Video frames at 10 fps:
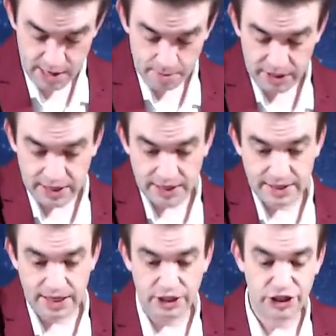because
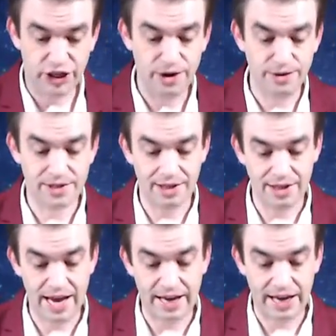it shows
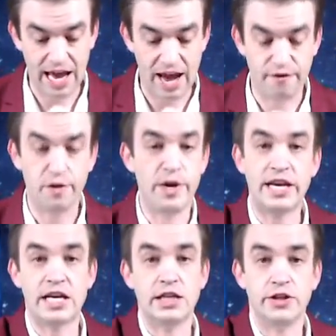like every
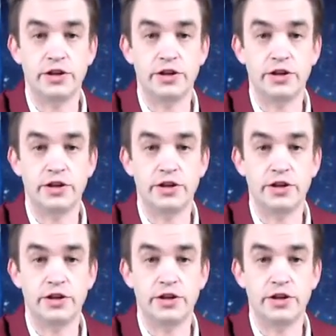weekend